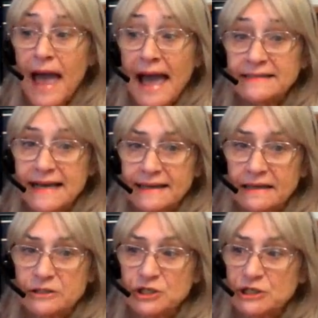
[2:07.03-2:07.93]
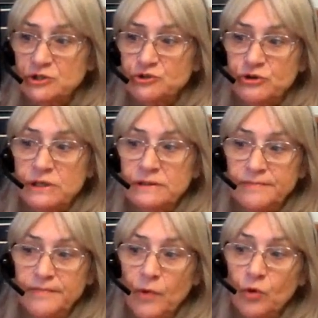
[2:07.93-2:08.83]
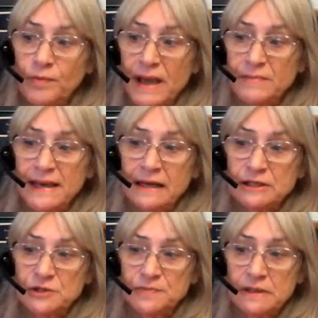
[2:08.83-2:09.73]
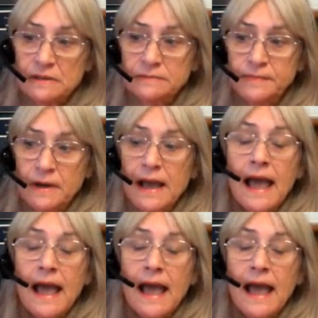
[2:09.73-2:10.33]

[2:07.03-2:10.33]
and adult children, all may be eligible.